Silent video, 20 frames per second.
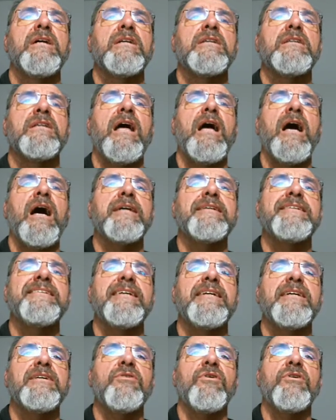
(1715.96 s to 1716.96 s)
locked
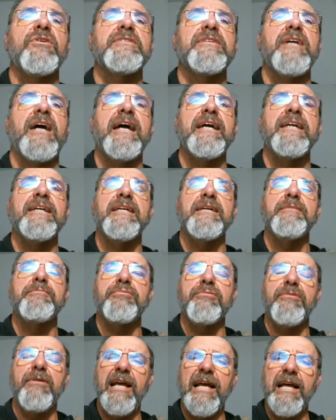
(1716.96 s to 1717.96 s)
in or tightly
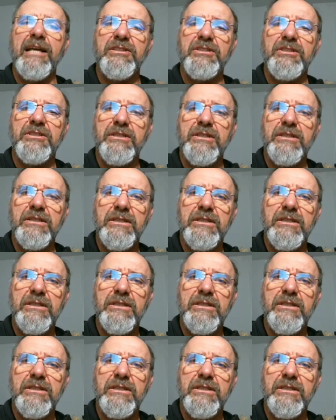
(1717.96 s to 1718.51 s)
pressed.